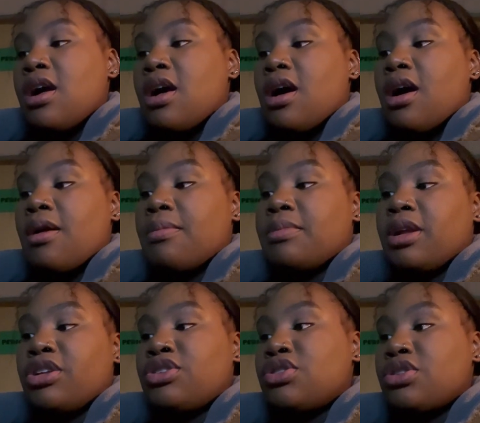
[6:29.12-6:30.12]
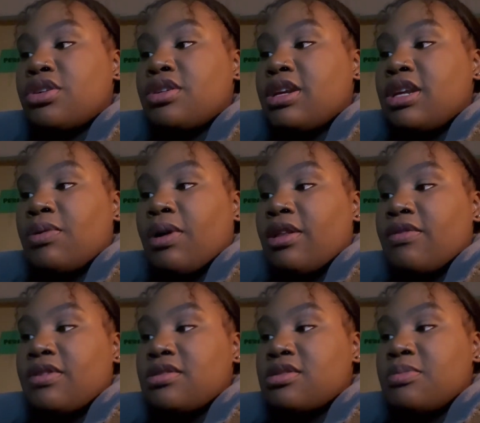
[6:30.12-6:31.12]
Not sure any
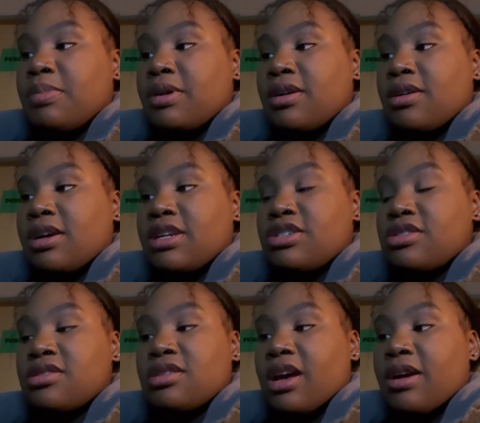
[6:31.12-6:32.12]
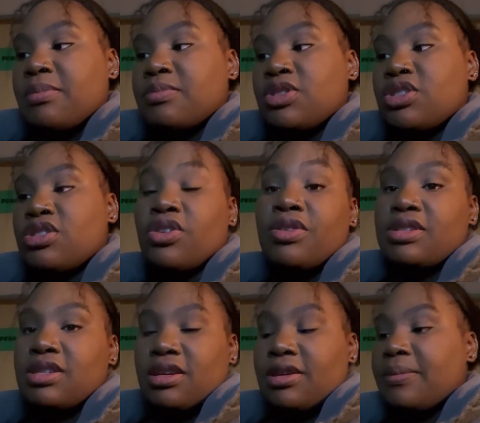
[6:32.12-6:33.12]
relevance, but I'm just
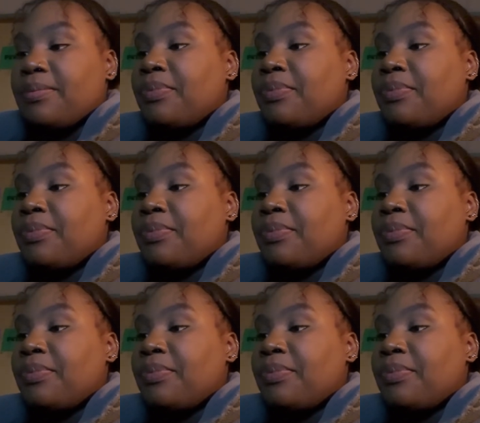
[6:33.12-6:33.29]
noticing it.